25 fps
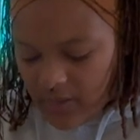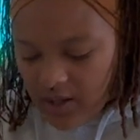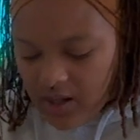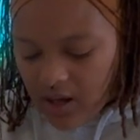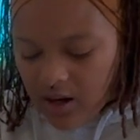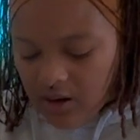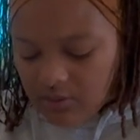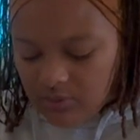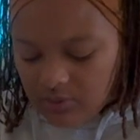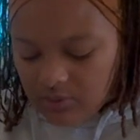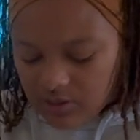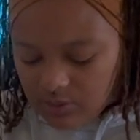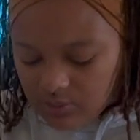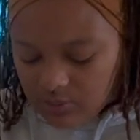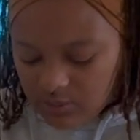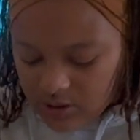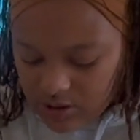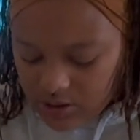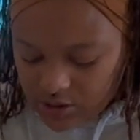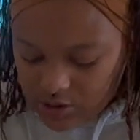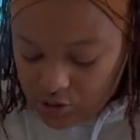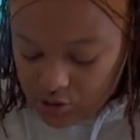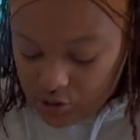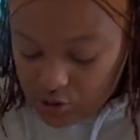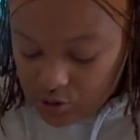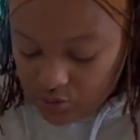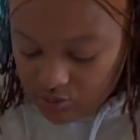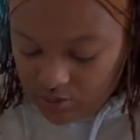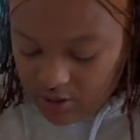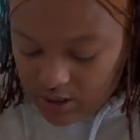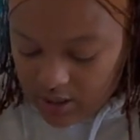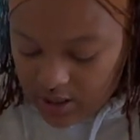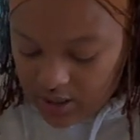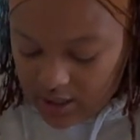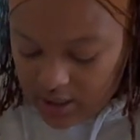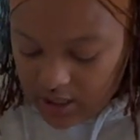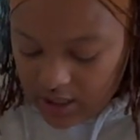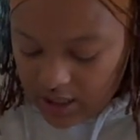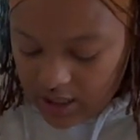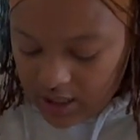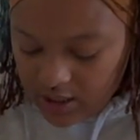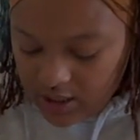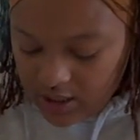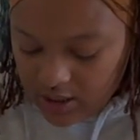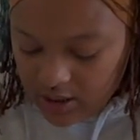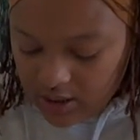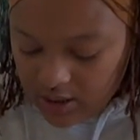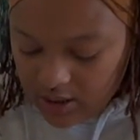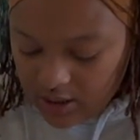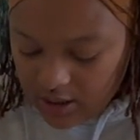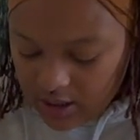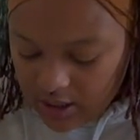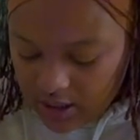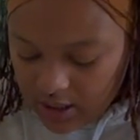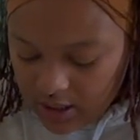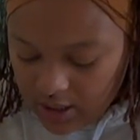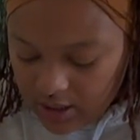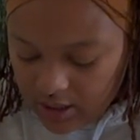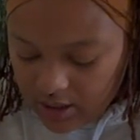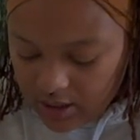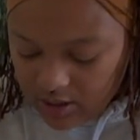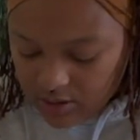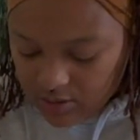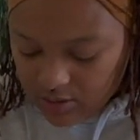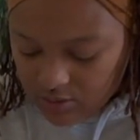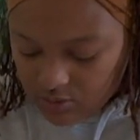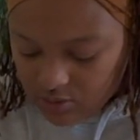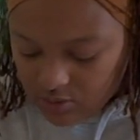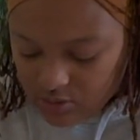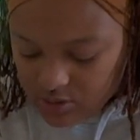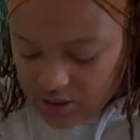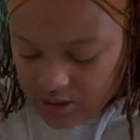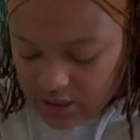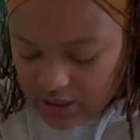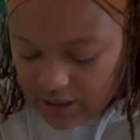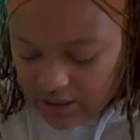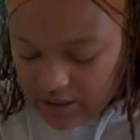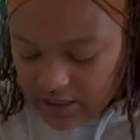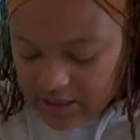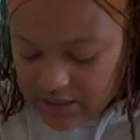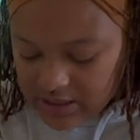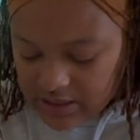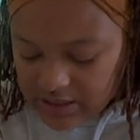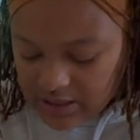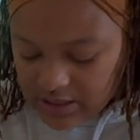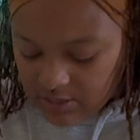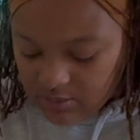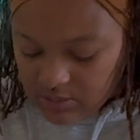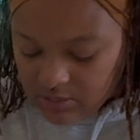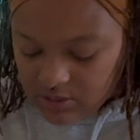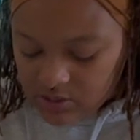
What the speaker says: I really wanted to try and crochet a lightsaber,